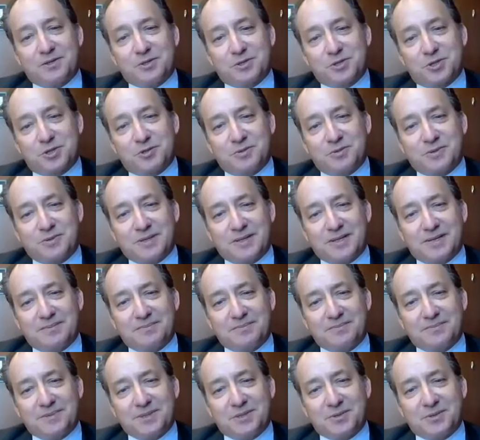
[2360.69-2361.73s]
And so,
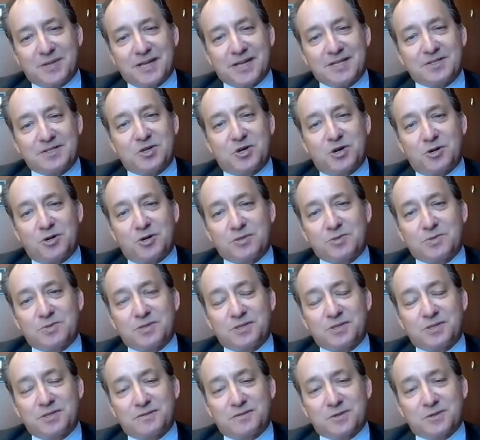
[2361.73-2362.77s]
that's always
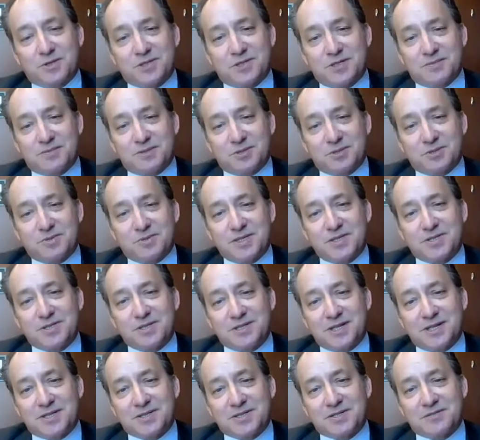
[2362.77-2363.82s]
what a university
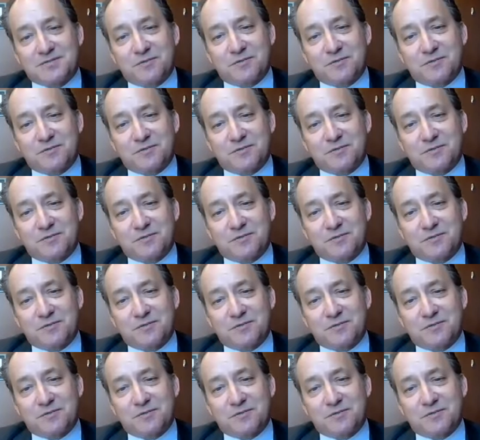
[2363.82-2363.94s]
administration does,